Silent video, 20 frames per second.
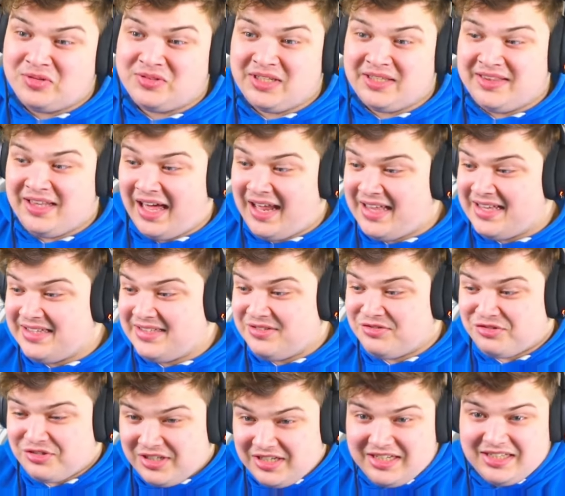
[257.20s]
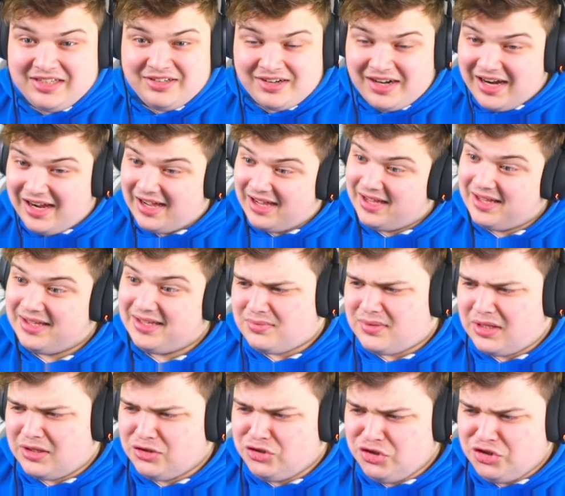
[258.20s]
and that is really rare
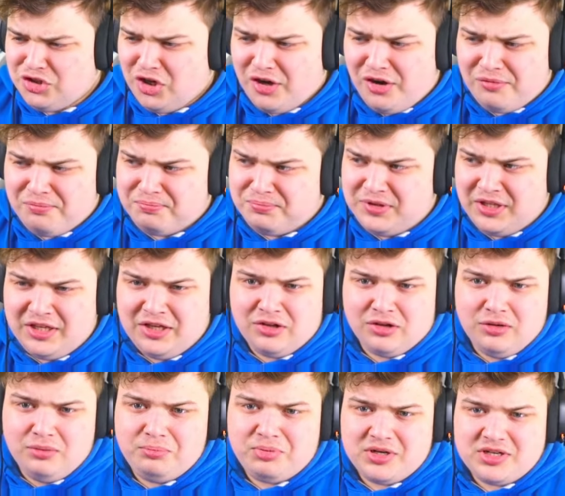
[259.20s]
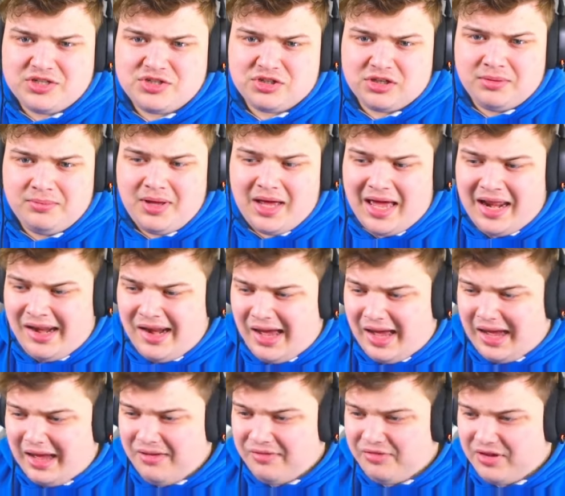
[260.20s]
just got a deagle print stream, a
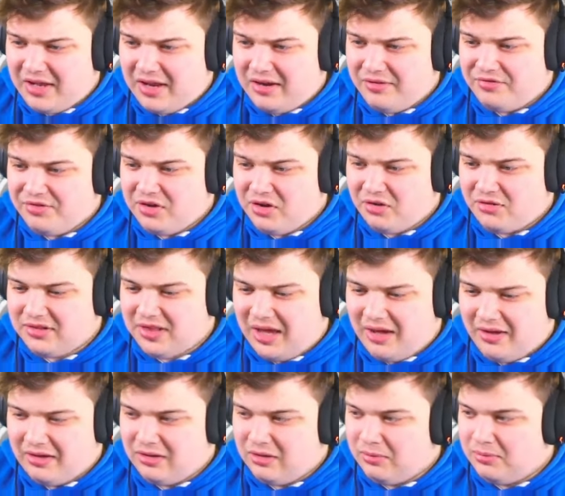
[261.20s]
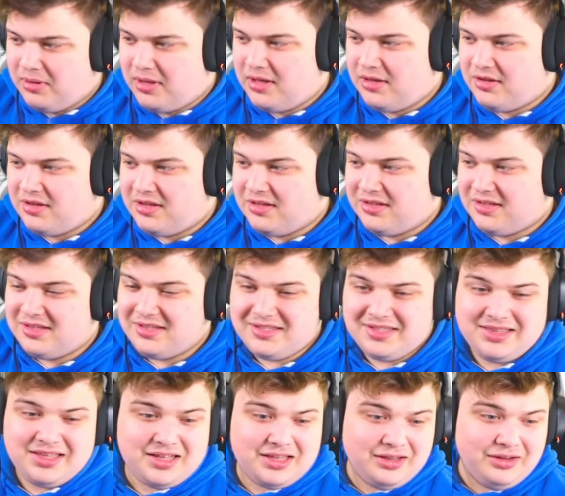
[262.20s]
knife, and then if you go down a little bit, you can see
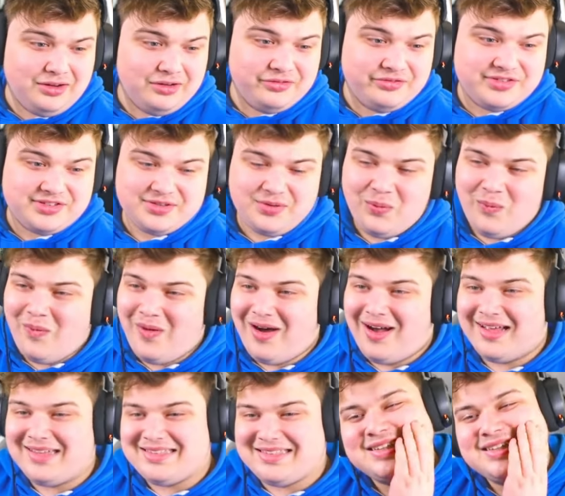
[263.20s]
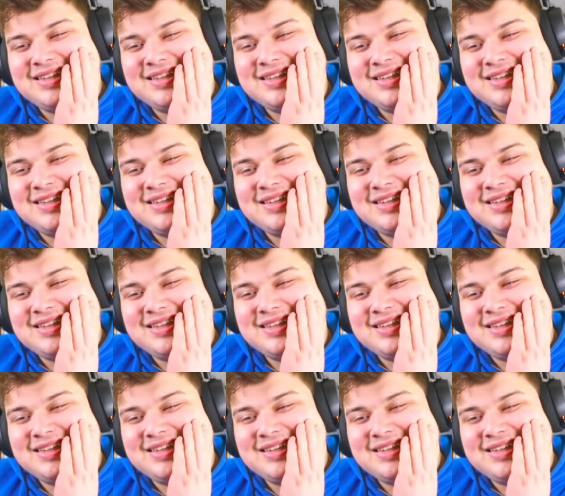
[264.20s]
the gloves. What?